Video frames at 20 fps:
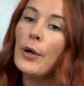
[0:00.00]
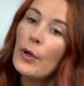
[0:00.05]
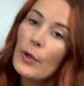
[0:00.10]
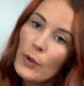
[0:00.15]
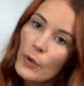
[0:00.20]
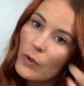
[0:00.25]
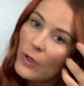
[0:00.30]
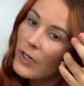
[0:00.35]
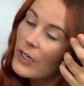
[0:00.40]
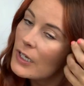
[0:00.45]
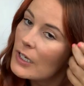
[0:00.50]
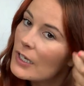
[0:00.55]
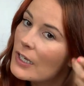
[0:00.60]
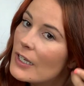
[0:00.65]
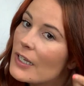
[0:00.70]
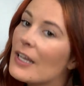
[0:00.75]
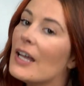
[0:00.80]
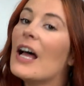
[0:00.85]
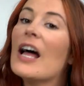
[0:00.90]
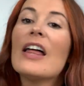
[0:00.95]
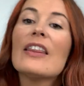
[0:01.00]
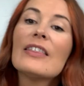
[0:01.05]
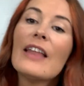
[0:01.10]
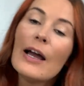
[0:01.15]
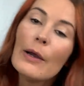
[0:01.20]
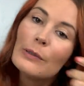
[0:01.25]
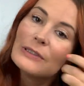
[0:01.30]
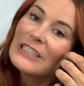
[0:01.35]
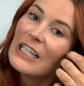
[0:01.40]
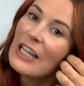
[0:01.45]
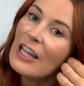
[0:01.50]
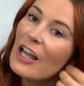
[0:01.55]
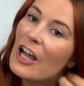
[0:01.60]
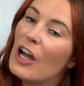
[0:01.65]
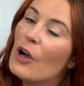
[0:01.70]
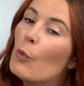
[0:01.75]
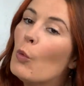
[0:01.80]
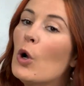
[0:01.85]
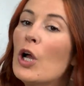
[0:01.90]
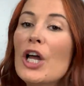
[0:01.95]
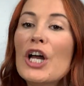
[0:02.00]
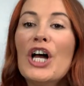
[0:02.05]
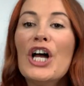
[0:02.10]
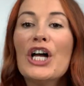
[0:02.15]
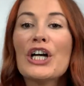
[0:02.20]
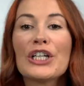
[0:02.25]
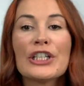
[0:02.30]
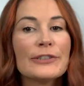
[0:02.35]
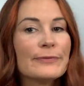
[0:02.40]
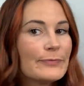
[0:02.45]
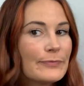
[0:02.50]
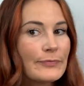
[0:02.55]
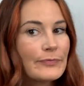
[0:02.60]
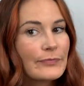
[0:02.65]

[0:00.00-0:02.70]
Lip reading: Ooh. That was a lot of work.